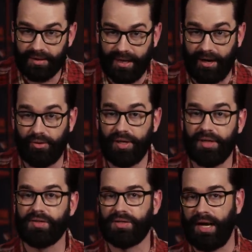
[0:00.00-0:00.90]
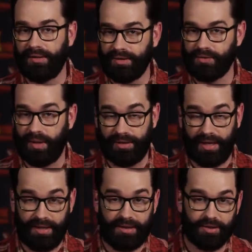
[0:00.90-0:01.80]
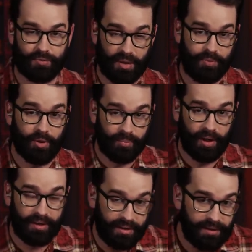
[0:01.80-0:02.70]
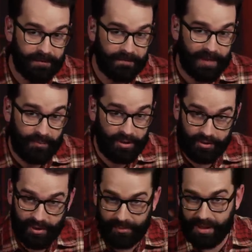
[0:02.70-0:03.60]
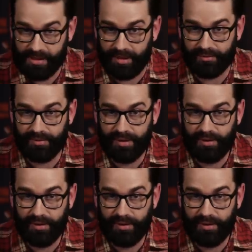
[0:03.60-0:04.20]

cowering in silence while the hyenas rip you apart. I've been through that myself.